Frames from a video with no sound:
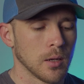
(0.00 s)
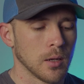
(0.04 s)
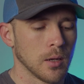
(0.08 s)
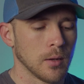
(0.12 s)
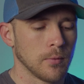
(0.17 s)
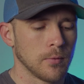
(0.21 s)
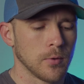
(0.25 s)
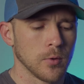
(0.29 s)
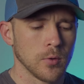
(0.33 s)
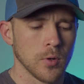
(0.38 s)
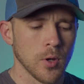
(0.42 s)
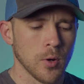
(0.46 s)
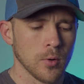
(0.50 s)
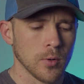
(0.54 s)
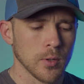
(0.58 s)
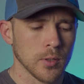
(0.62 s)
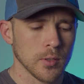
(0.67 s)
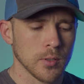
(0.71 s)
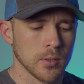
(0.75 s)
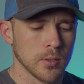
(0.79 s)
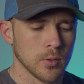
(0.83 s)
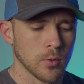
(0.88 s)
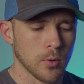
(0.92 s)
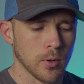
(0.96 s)
If you
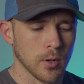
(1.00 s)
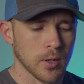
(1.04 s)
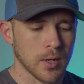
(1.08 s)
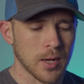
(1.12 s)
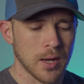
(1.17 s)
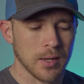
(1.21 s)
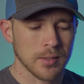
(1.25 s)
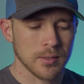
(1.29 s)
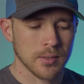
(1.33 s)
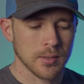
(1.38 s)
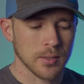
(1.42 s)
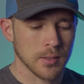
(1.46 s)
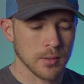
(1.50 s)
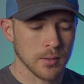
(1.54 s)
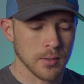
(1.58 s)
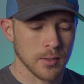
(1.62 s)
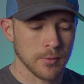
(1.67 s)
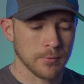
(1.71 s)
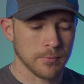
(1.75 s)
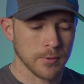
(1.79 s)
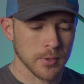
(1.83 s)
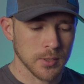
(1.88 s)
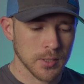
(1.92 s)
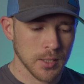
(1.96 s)
notice you are
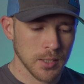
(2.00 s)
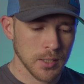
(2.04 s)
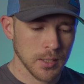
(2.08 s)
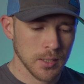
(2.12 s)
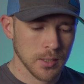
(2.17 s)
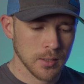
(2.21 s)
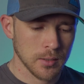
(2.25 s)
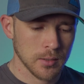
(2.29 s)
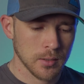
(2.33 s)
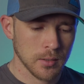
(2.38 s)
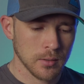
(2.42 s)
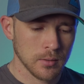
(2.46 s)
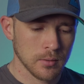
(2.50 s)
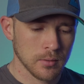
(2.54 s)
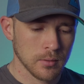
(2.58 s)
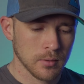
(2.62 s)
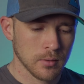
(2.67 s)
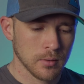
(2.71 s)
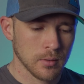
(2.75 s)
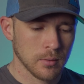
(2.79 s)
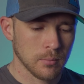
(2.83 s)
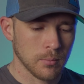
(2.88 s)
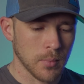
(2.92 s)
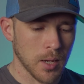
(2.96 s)
constantly fatigued,
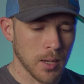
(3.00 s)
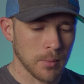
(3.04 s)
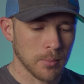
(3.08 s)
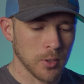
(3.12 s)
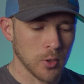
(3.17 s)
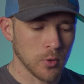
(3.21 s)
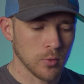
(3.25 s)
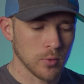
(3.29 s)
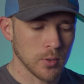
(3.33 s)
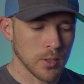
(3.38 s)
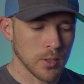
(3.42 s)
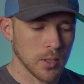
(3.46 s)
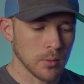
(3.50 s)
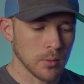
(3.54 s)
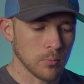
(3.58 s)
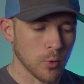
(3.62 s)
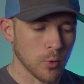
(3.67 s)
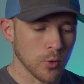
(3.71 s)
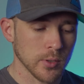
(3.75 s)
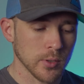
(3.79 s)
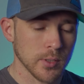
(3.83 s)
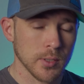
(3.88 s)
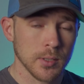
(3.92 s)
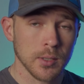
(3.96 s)
maybe you need
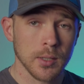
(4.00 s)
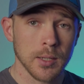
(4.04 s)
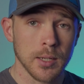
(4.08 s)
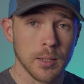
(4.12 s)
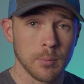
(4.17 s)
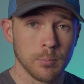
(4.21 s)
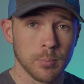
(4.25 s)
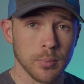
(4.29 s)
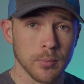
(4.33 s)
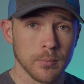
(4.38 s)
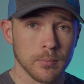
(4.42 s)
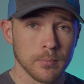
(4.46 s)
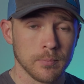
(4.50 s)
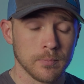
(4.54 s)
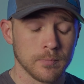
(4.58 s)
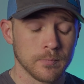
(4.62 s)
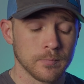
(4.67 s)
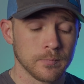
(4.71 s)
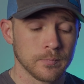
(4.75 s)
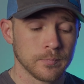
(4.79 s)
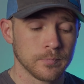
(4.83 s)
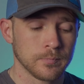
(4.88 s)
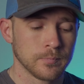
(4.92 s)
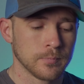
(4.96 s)
more sleep.
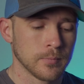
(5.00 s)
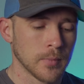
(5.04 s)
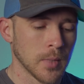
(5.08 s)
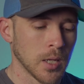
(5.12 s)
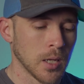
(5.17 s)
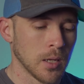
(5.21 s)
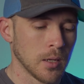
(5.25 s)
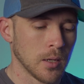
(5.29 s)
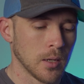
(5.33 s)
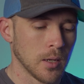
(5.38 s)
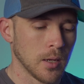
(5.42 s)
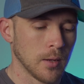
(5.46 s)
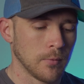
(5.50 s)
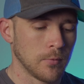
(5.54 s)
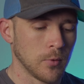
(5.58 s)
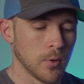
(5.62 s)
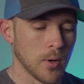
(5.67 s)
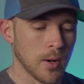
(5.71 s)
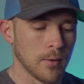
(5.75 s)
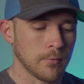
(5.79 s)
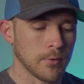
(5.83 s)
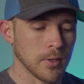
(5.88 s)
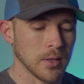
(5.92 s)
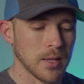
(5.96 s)
If you
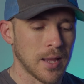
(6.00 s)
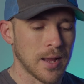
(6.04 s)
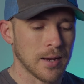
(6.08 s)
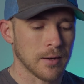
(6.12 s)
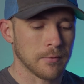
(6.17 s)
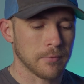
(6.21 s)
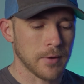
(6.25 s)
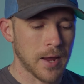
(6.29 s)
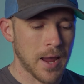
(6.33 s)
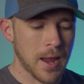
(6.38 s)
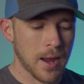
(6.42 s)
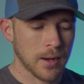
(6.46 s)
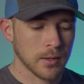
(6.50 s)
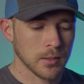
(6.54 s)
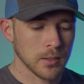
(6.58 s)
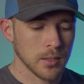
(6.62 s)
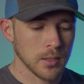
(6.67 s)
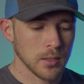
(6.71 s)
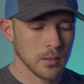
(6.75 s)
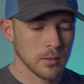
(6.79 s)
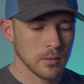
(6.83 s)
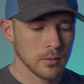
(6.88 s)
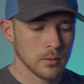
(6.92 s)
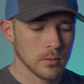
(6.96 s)
have a lot of
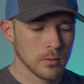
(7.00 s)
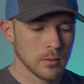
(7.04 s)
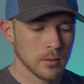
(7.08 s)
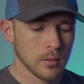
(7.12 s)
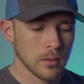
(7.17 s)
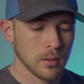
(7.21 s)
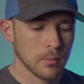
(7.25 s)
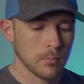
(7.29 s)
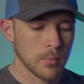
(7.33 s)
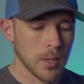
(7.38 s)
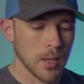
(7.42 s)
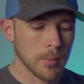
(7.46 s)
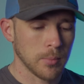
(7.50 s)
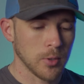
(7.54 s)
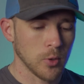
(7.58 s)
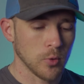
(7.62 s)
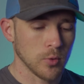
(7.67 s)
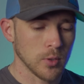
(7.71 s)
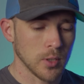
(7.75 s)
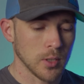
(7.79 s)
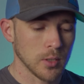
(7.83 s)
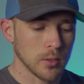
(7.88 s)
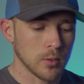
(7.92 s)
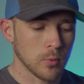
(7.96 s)
acne, maybe you
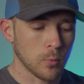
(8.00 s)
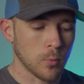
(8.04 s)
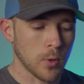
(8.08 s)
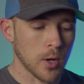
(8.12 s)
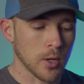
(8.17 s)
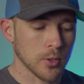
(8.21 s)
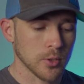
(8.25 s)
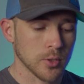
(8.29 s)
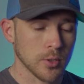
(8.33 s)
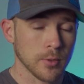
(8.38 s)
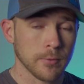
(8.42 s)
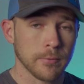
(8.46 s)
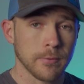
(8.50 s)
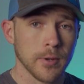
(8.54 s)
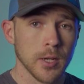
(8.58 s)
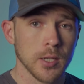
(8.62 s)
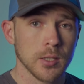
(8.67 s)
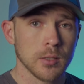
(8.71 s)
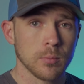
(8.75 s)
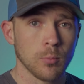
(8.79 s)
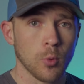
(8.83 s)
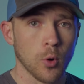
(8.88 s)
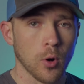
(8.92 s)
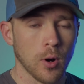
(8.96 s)
need to wash your
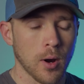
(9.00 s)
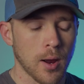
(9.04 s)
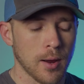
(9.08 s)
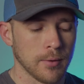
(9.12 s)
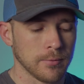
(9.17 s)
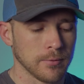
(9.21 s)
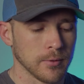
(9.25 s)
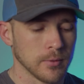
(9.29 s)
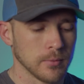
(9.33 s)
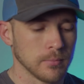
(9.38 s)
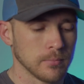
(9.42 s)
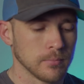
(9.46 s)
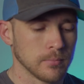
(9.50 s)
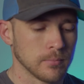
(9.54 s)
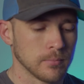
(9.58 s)
face more often.